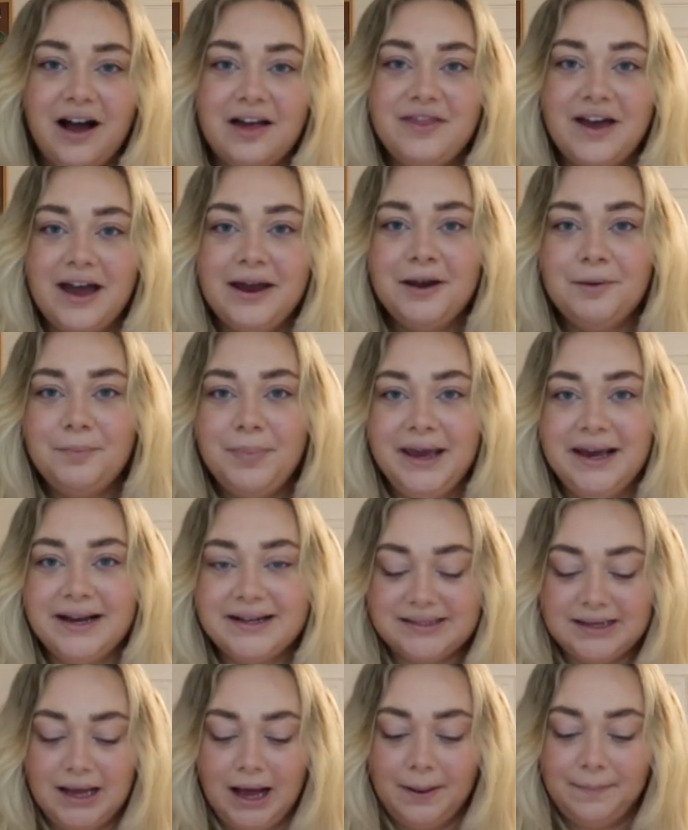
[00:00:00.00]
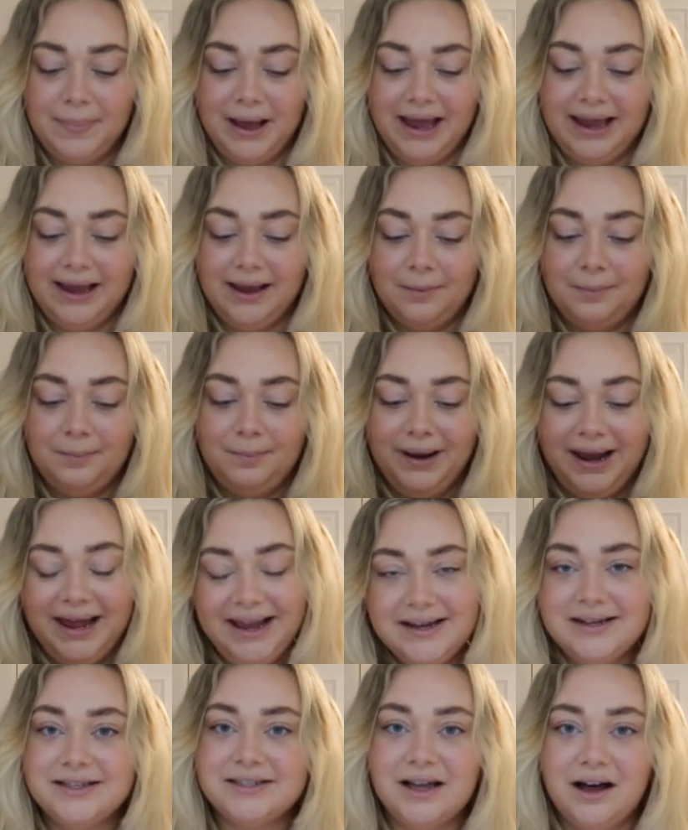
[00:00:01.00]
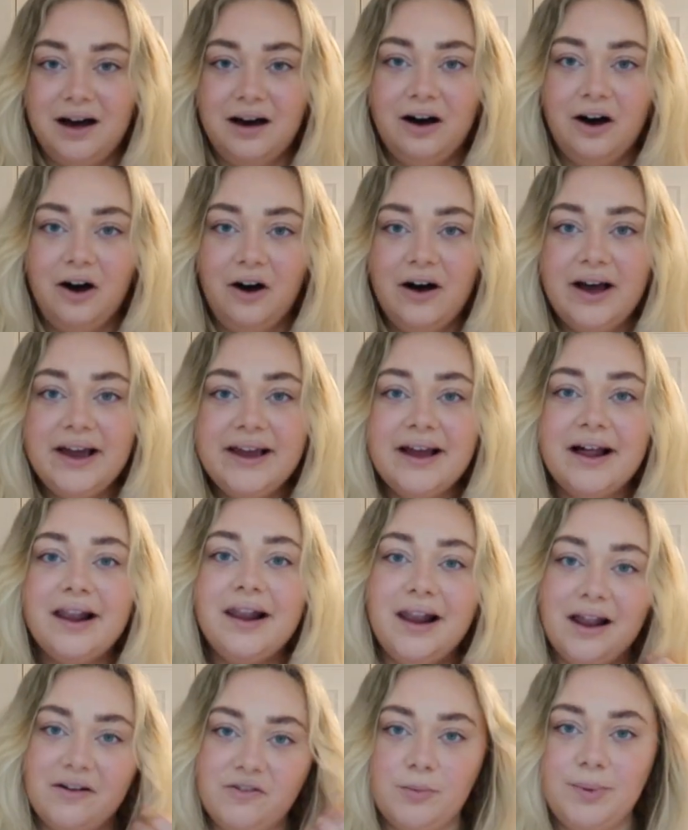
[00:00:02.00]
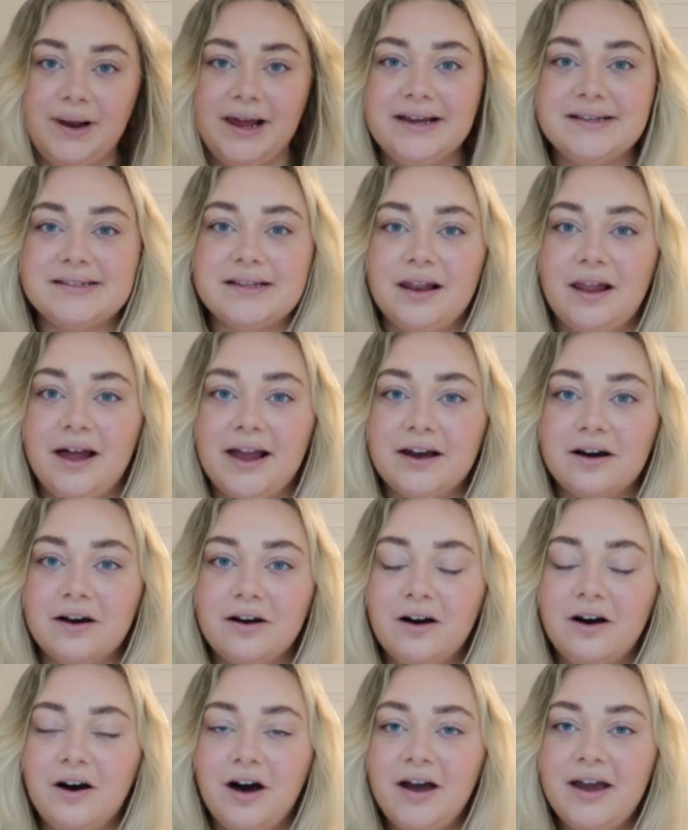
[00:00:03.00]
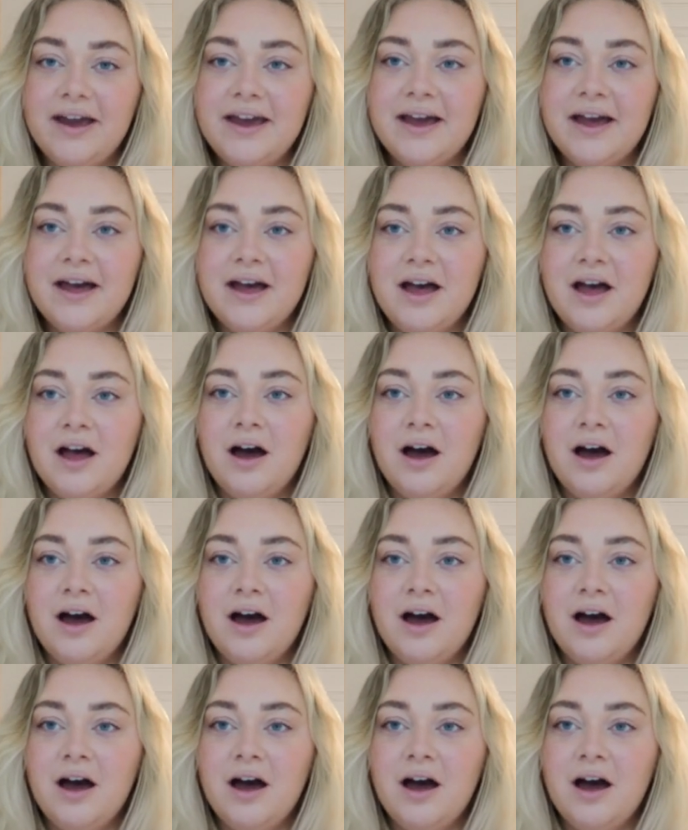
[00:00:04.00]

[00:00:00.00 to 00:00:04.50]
I then picked up a blazer. I love a blazer. Like, I...